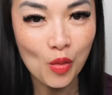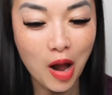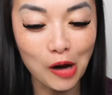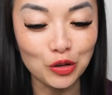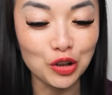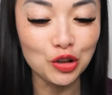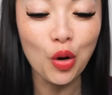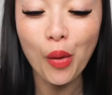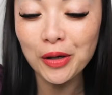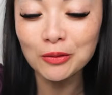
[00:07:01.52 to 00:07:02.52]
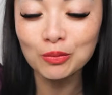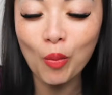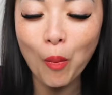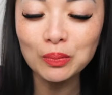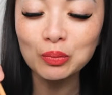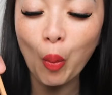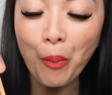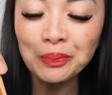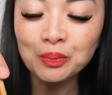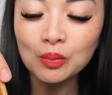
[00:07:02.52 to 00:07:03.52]
how she's doing,
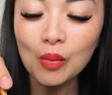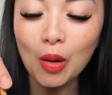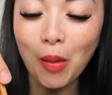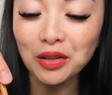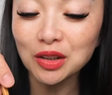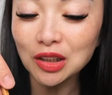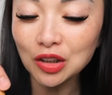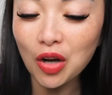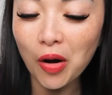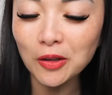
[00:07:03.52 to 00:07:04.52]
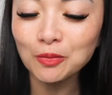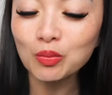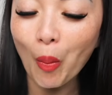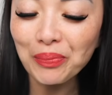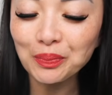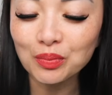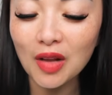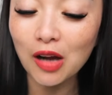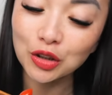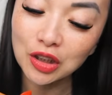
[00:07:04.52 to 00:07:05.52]
my sister,
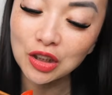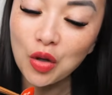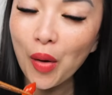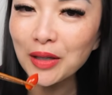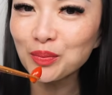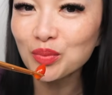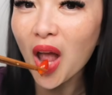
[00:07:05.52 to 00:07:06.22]
how she's doing,